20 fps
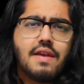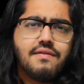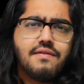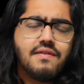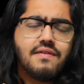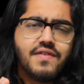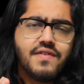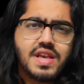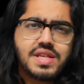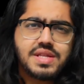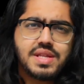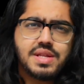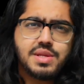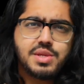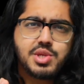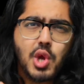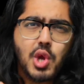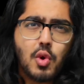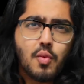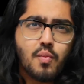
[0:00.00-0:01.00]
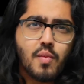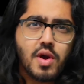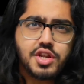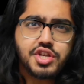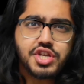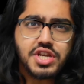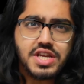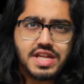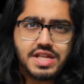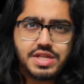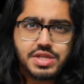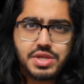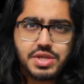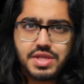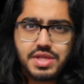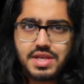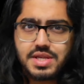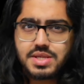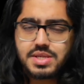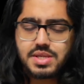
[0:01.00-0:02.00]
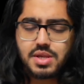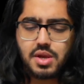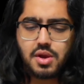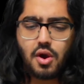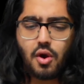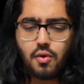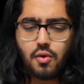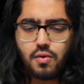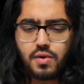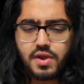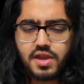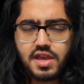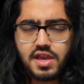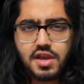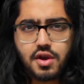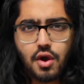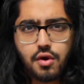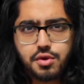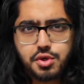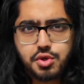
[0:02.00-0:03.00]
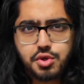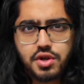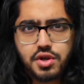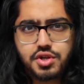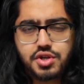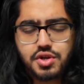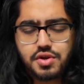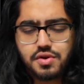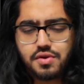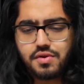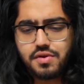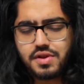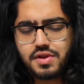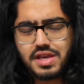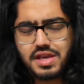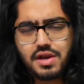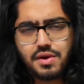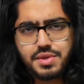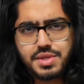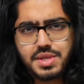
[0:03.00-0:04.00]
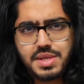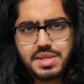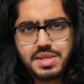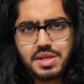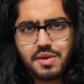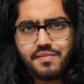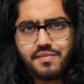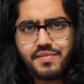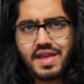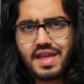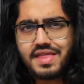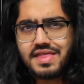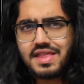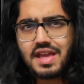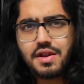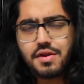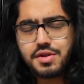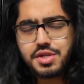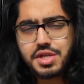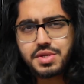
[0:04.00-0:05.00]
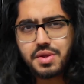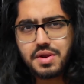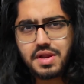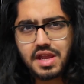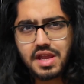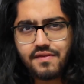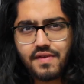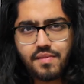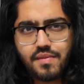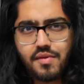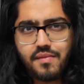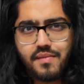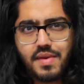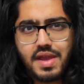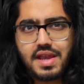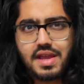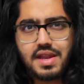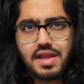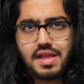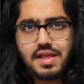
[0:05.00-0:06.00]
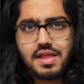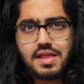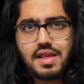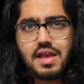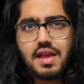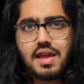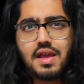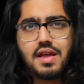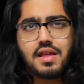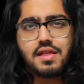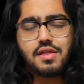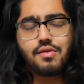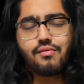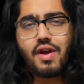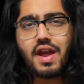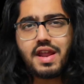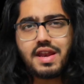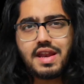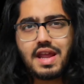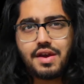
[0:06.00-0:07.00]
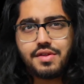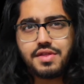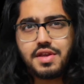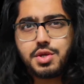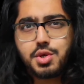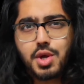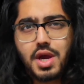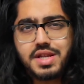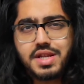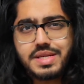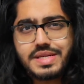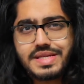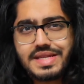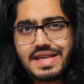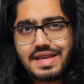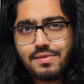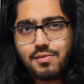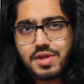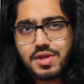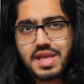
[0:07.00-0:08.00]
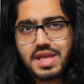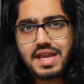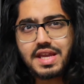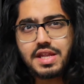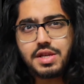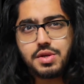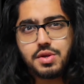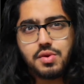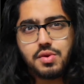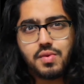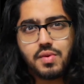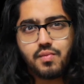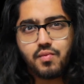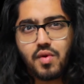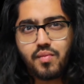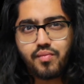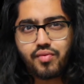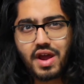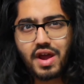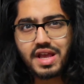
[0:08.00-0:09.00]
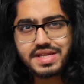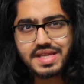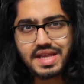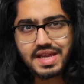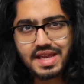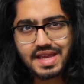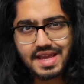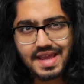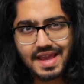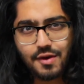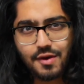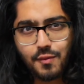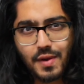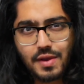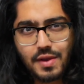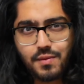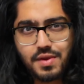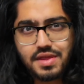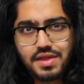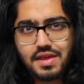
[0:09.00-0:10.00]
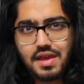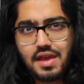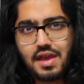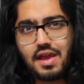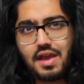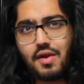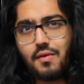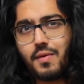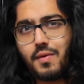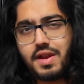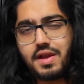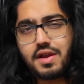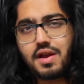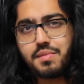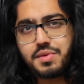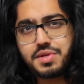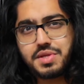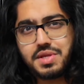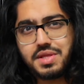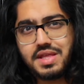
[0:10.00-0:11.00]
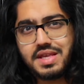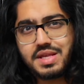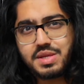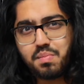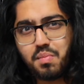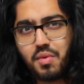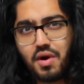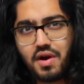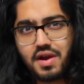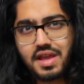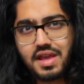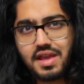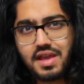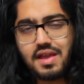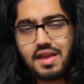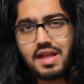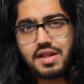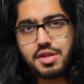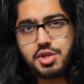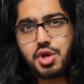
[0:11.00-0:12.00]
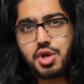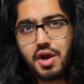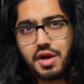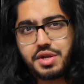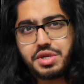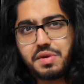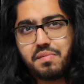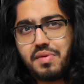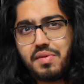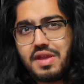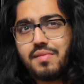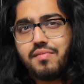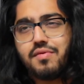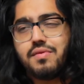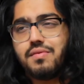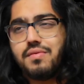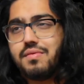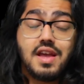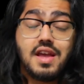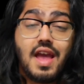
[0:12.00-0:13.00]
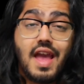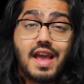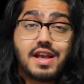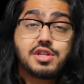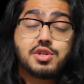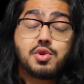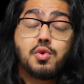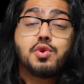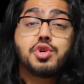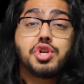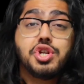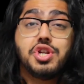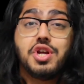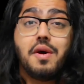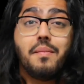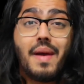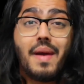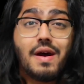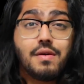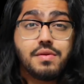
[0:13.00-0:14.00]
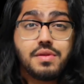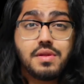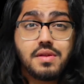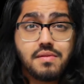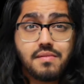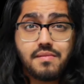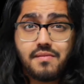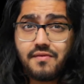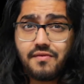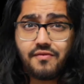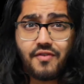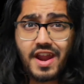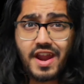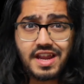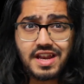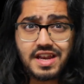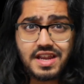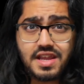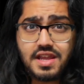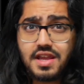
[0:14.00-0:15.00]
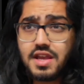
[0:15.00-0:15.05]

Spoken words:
invested so much into this whole ecosystem that they're not just going to give up on making it. Right now, they're trying to see what they can do and what price they can get away with when it comes to this market and charging people extortionate amount, frankly,